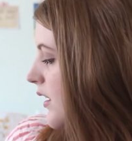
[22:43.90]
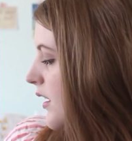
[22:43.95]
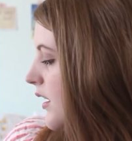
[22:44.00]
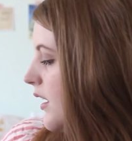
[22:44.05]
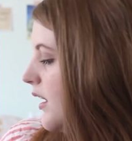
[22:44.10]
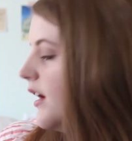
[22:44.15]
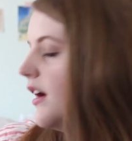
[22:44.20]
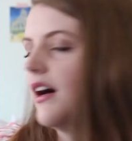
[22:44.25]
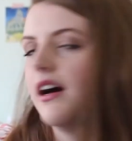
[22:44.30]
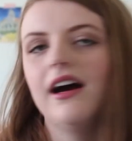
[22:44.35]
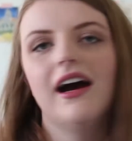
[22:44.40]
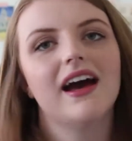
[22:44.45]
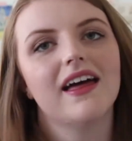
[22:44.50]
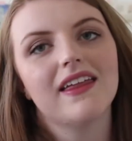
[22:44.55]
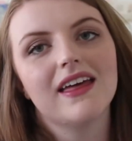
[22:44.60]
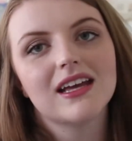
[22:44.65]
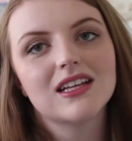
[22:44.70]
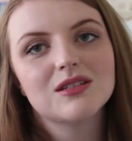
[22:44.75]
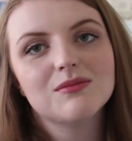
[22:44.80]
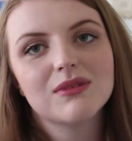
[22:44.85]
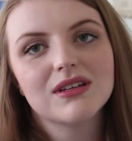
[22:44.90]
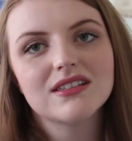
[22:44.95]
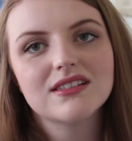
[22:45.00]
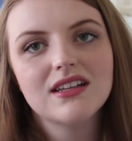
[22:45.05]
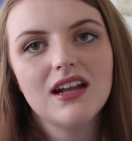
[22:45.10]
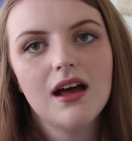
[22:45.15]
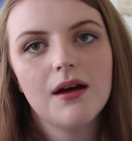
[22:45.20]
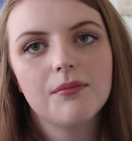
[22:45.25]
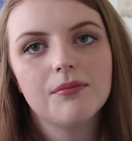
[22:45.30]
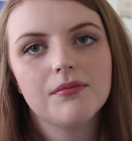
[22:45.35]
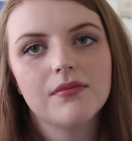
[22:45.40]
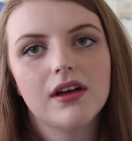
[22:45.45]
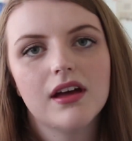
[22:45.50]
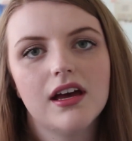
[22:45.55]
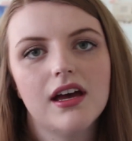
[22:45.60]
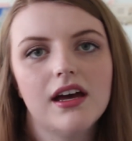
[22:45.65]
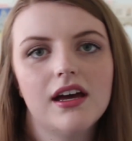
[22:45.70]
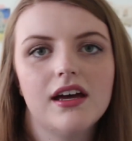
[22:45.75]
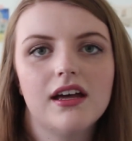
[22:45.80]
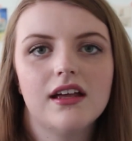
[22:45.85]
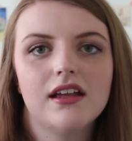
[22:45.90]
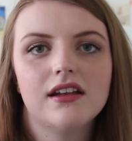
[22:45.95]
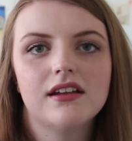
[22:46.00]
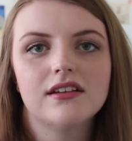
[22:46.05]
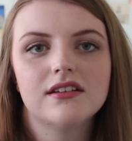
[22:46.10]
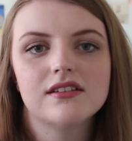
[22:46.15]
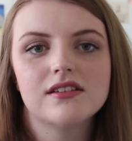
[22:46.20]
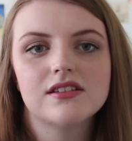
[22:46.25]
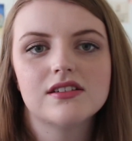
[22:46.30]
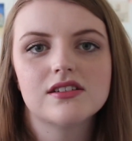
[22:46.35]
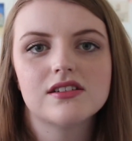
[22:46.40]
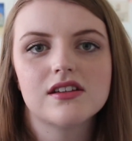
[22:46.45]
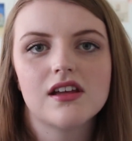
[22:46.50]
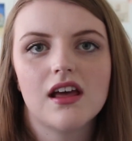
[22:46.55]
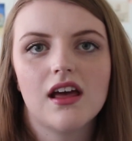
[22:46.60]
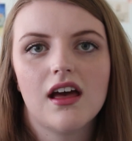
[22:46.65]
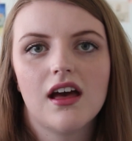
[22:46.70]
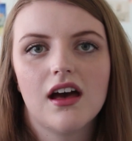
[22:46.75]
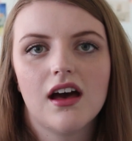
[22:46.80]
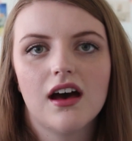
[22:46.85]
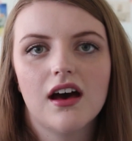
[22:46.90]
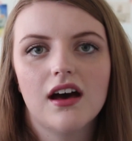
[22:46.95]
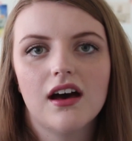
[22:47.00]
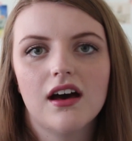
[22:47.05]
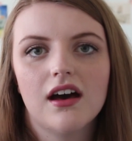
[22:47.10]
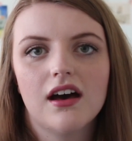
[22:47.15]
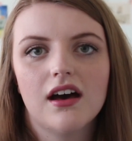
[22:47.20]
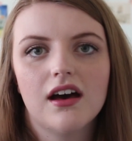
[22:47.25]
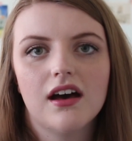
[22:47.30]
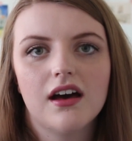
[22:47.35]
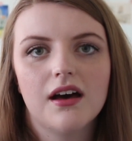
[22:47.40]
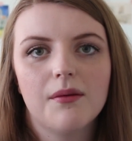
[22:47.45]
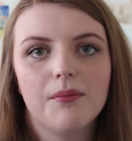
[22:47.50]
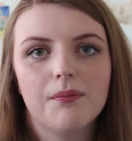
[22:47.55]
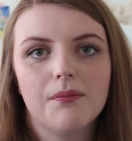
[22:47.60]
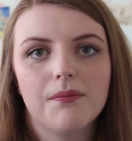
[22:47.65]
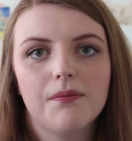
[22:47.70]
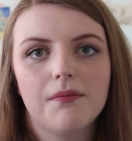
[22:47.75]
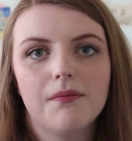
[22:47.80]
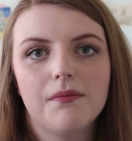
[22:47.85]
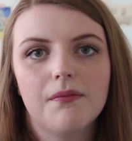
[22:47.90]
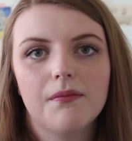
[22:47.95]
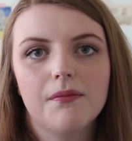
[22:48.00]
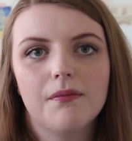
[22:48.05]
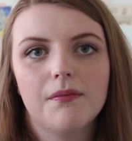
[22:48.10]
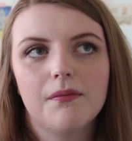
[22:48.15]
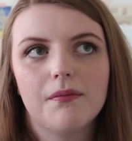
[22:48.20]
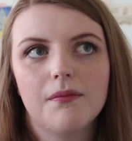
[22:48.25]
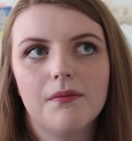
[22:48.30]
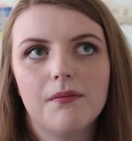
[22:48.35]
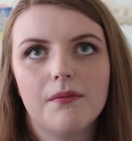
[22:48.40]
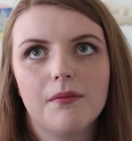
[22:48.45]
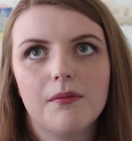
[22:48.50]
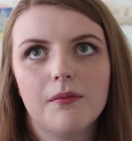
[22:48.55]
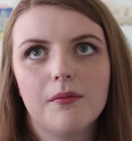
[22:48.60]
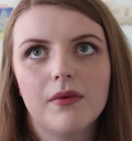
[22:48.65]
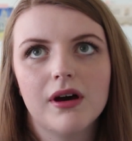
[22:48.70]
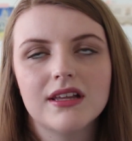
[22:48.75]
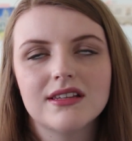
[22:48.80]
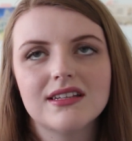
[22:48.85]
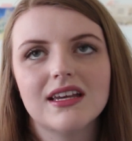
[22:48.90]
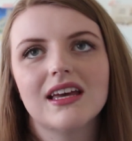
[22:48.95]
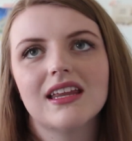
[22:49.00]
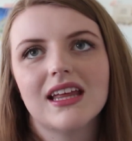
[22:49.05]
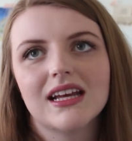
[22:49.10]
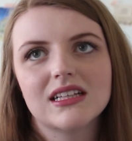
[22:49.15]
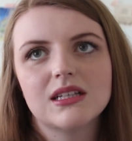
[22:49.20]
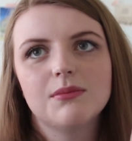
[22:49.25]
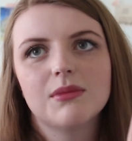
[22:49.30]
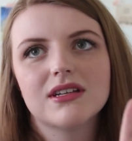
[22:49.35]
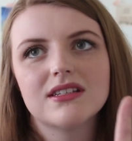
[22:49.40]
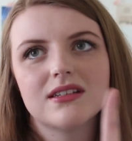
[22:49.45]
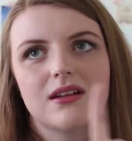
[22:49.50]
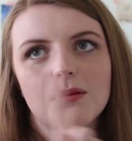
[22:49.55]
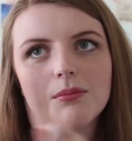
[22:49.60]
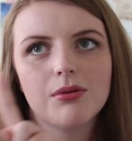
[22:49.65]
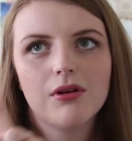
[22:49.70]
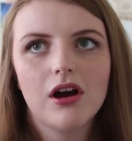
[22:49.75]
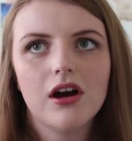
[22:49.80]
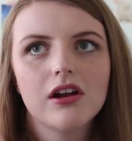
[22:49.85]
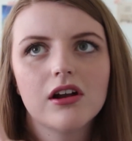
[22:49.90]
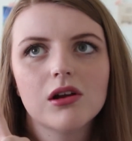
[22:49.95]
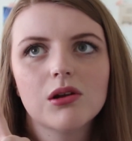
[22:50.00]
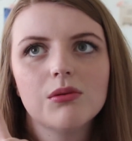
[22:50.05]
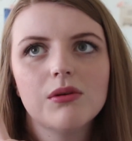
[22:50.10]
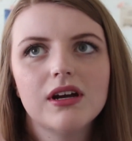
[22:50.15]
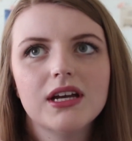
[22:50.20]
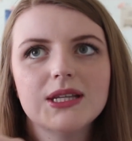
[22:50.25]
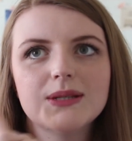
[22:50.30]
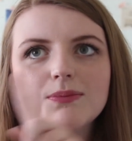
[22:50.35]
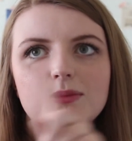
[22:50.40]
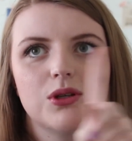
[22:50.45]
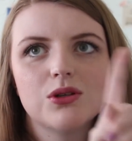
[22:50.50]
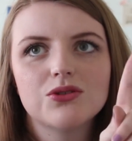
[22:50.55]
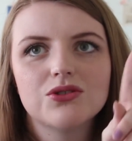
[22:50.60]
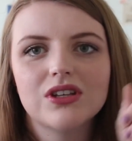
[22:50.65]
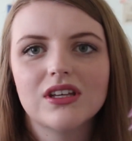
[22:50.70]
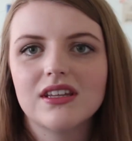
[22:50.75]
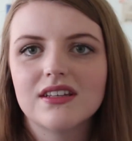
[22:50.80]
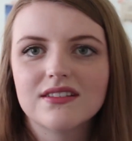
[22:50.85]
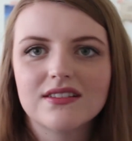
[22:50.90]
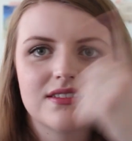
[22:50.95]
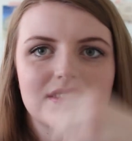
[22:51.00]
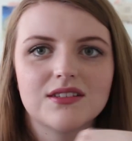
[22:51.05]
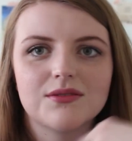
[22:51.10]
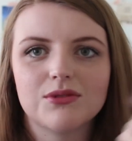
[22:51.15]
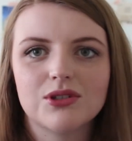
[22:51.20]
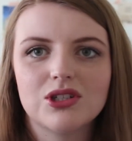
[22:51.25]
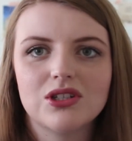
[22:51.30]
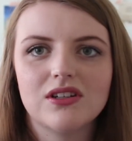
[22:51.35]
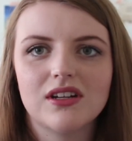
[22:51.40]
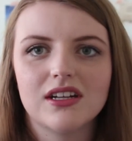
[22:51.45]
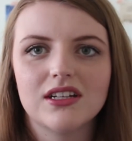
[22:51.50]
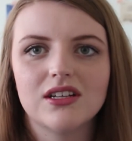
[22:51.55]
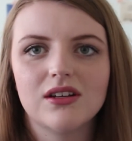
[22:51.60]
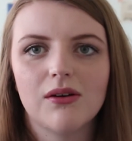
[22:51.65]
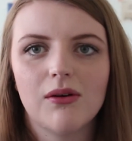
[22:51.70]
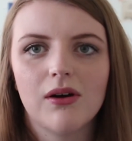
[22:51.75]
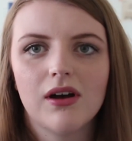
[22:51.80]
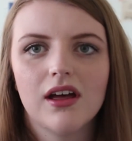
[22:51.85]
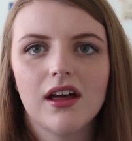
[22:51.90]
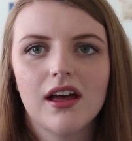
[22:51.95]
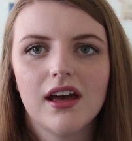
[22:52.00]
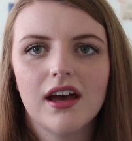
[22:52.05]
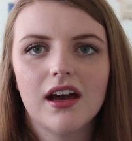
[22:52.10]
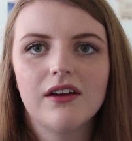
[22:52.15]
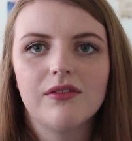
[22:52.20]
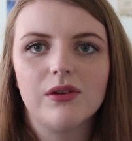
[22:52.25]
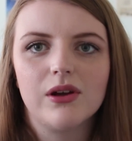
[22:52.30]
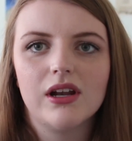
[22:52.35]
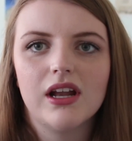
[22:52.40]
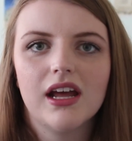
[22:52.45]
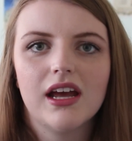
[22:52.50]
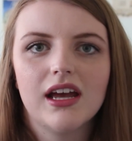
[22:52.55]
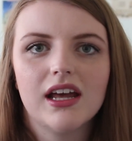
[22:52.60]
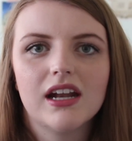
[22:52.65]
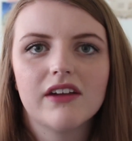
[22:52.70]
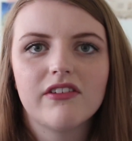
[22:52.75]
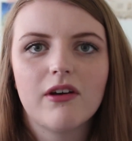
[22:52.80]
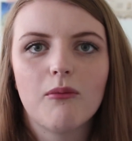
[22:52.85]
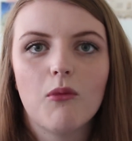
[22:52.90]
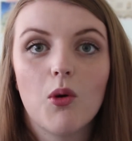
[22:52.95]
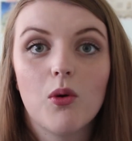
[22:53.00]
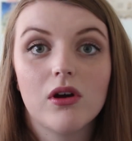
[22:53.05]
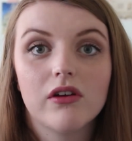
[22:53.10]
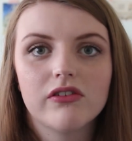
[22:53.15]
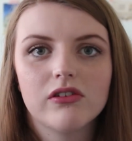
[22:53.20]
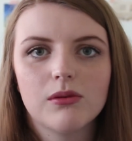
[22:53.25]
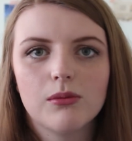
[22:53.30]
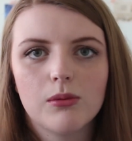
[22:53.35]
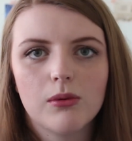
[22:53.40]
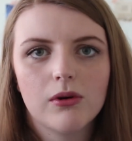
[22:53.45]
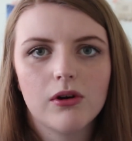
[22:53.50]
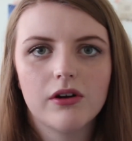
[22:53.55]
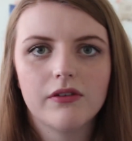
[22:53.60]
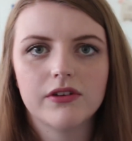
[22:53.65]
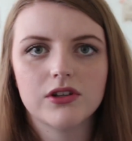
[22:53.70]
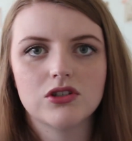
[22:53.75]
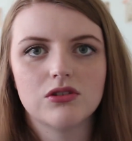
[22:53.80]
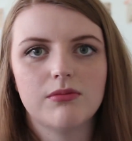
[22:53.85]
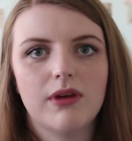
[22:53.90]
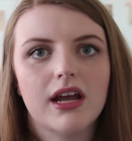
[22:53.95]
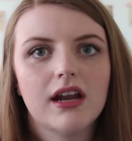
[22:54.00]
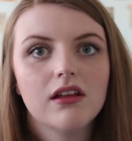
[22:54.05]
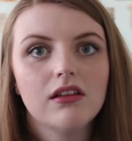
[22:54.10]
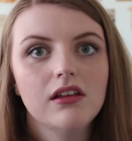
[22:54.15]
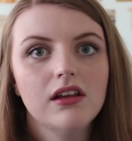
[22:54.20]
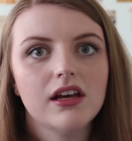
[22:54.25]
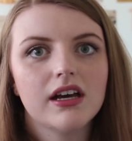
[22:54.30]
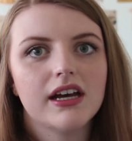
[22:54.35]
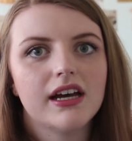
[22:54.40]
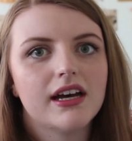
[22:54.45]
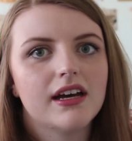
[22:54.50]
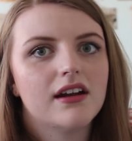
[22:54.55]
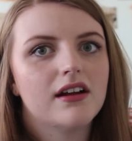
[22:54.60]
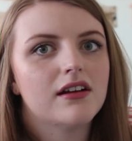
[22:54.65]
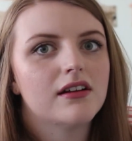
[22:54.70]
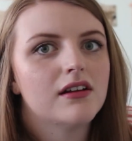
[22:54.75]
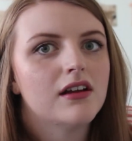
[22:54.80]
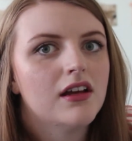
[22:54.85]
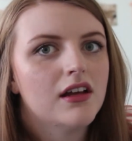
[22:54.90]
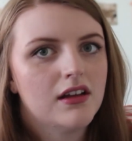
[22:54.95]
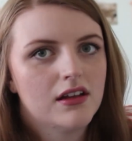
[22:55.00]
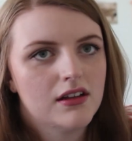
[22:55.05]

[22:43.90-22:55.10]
I like to mix it up, and I say I like to mix it up product-wise, but usually this is the routine I do every day. And if I'm going for more of a dramatic look, I add on